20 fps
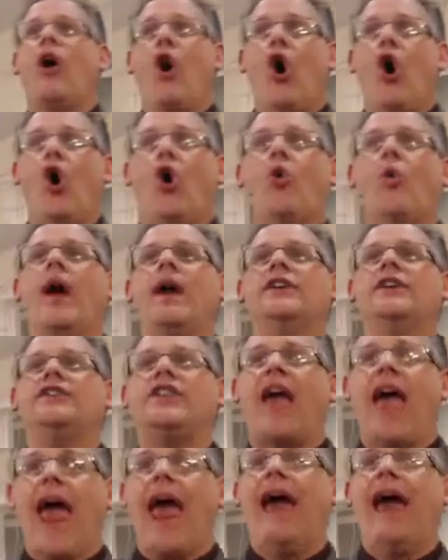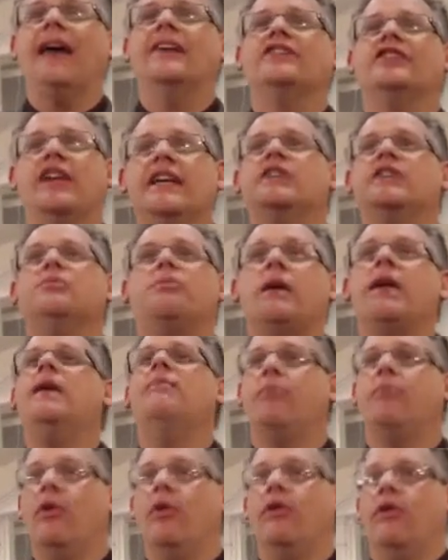always has his
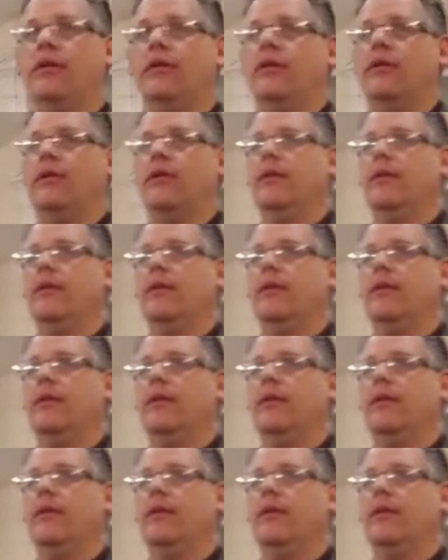people